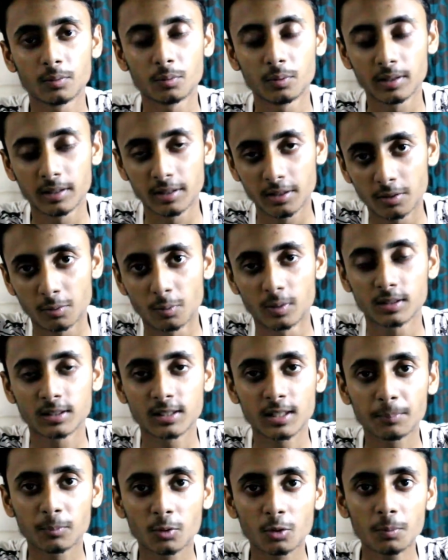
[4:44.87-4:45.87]
in your
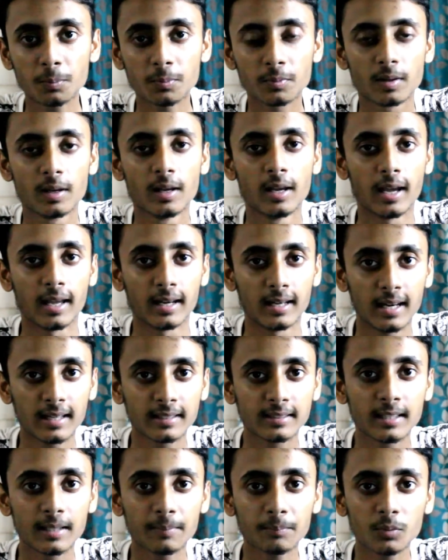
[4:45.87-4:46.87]
WhatsApp group, and
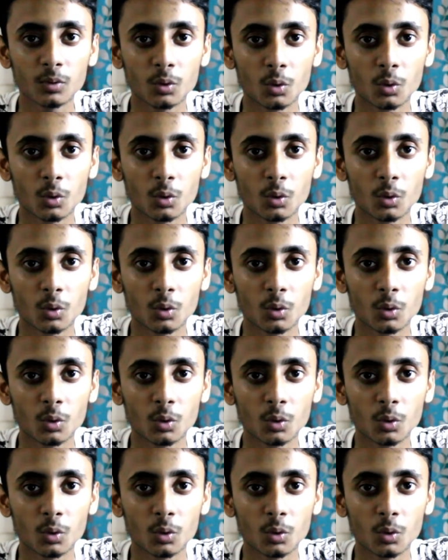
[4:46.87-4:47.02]
let them